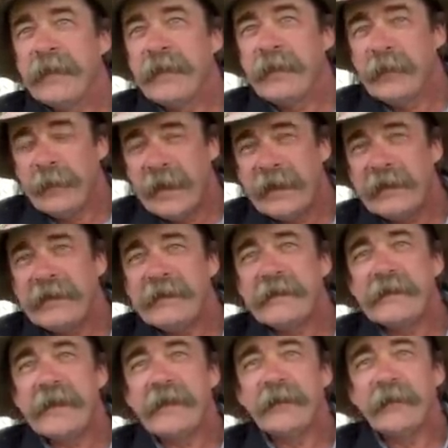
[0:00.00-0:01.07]
You might need to
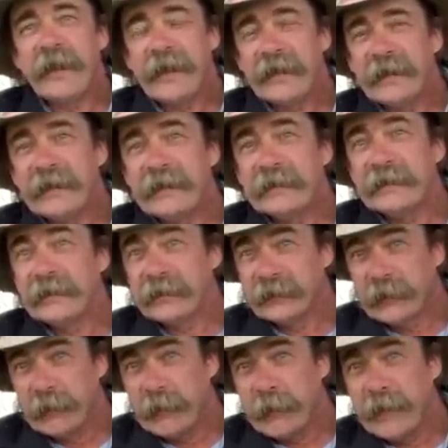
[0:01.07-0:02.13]
take riding lessons
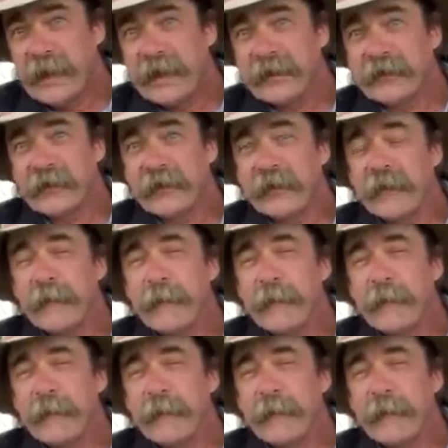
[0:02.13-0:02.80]
from the master.